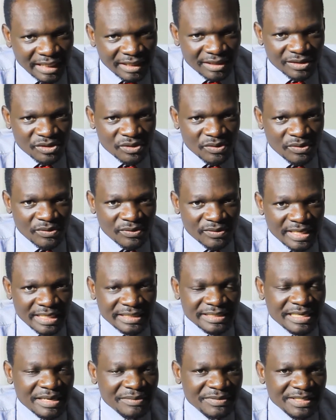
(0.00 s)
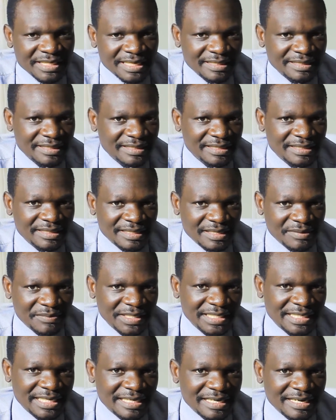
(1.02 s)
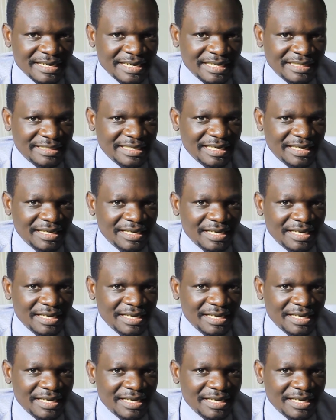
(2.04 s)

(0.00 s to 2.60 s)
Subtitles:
So that substance, a meat tenderizer,